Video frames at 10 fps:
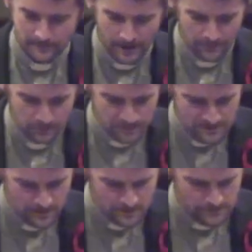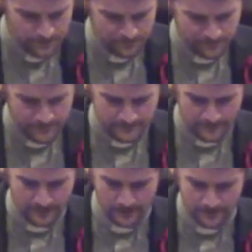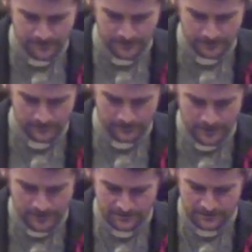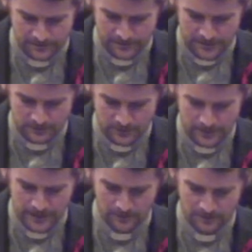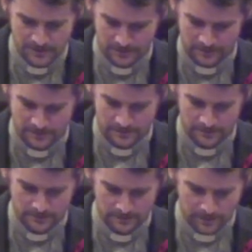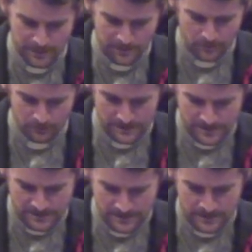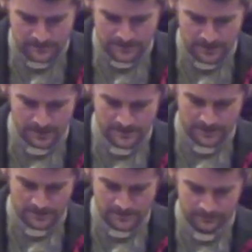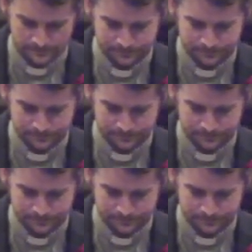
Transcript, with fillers: And also, um, I think verse 15 really helps us that the people receive Titus